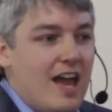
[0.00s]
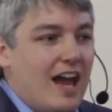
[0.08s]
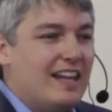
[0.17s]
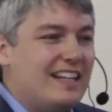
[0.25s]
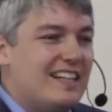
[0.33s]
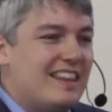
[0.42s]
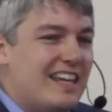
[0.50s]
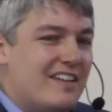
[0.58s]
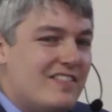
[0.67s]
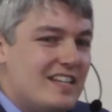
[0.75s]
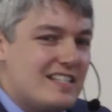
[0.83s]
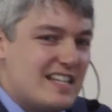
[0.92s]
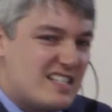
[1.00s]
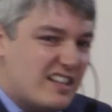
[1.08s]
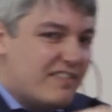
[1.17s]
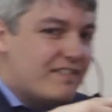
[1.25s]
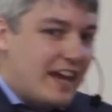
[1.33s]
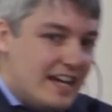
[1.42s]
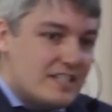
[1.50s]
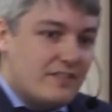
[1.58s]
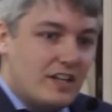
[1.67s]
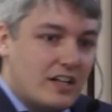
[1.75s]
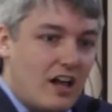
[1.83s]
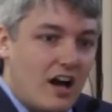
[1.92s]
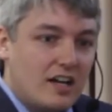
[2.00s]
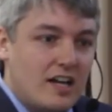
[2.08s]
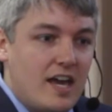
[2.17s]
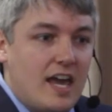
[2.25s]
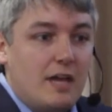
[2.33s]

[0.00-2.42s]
I like to think of this as the face of the clock,